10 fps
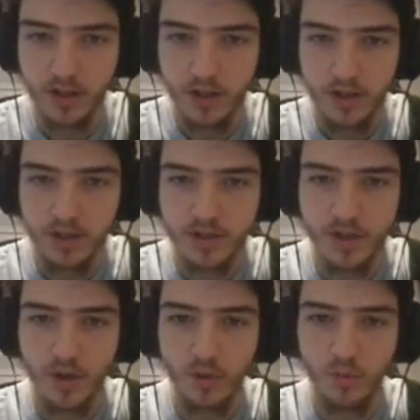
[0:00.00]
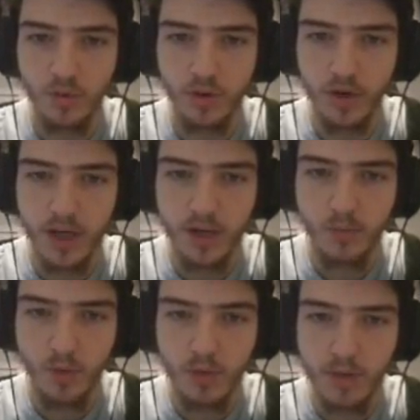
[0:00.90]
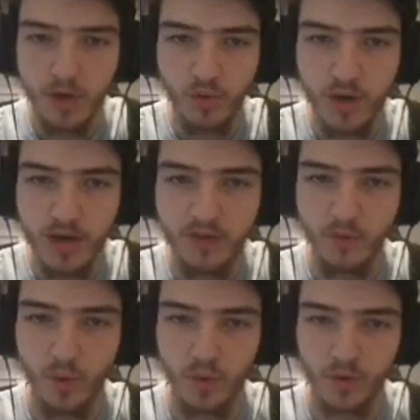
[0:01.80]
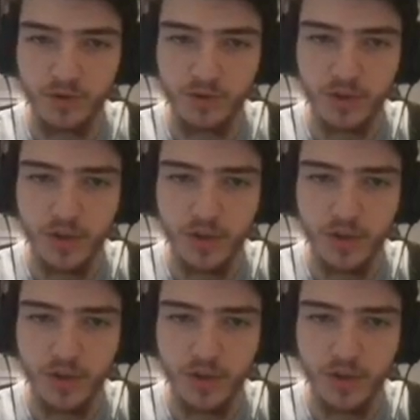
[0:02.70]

So in one of my creative worlds,